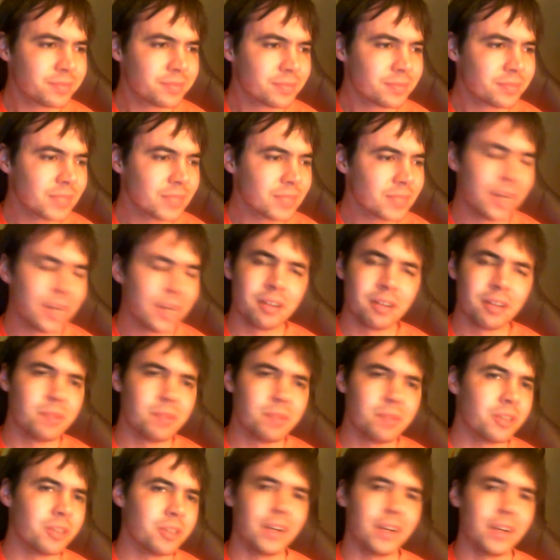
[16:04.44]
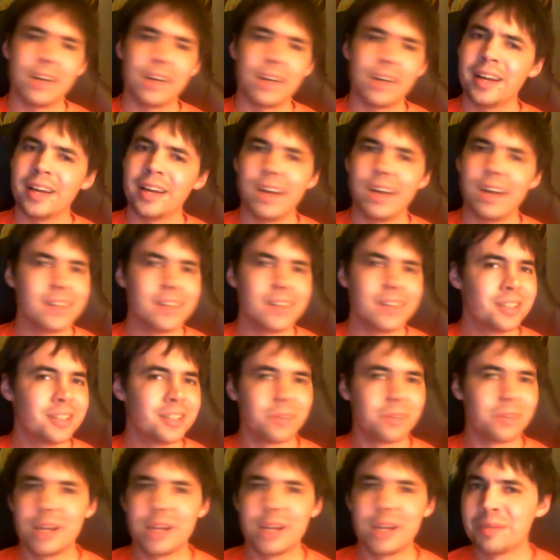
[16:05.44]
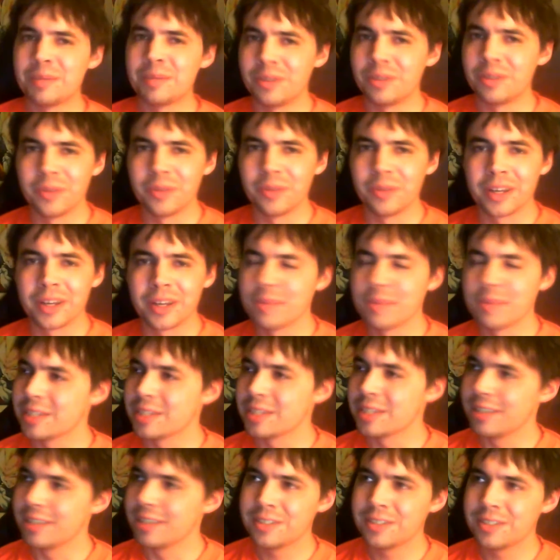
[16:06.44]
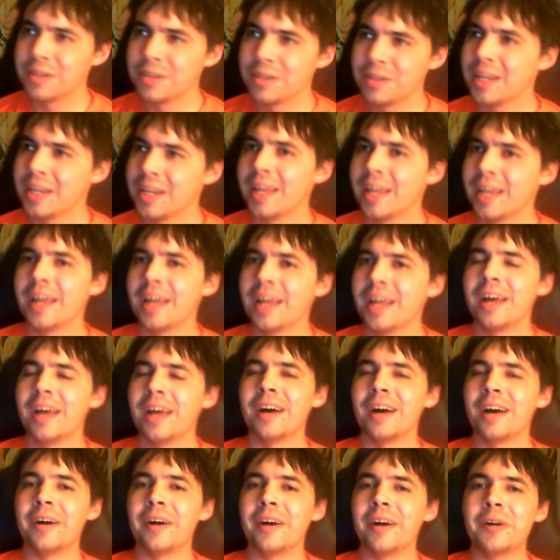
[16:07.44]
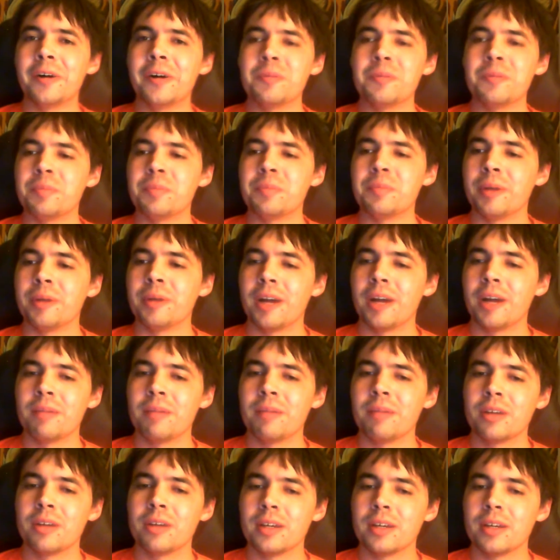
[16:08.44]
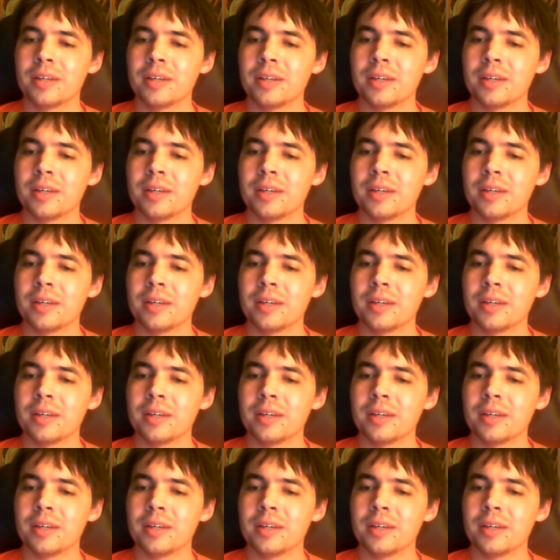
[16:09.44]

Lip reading: I don't know. I'm sorry. I tend to ramble when it comes to history, but I'm gonna.